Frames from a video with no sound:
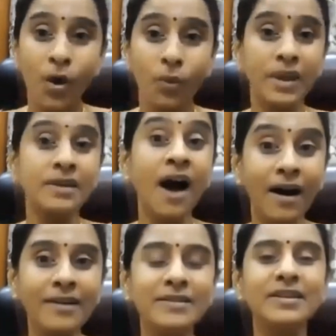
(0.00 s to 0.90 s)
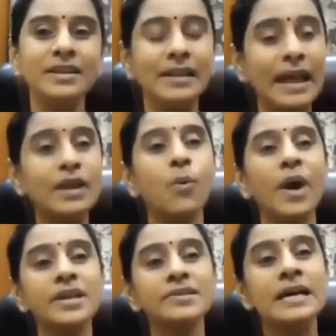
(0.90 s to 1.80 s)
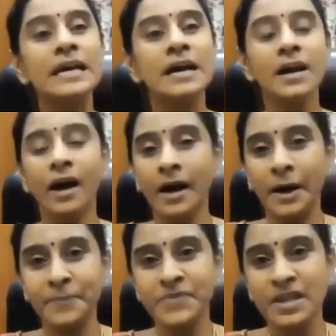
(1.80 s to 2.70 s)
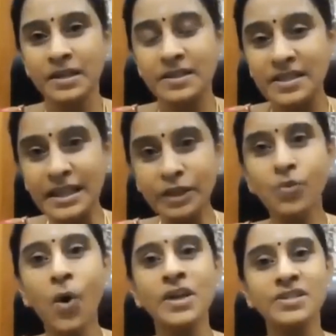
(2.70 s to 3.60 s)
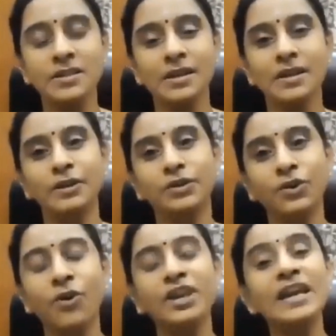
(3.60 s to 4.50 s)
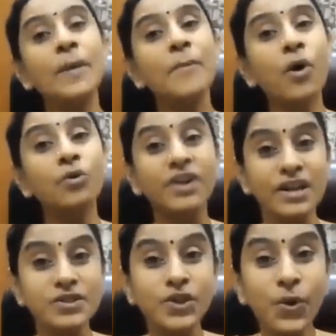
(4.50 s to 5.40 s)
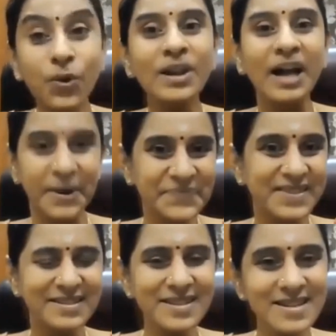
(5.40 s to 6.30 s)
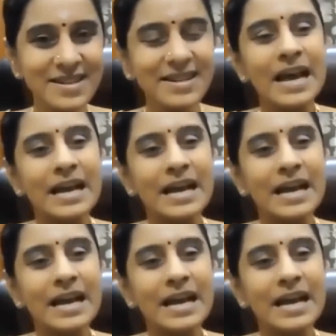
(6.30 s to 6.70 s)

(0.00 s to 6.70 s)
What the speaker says: very hungry. Likewise, Sid was talking about rasagulla, isn't it?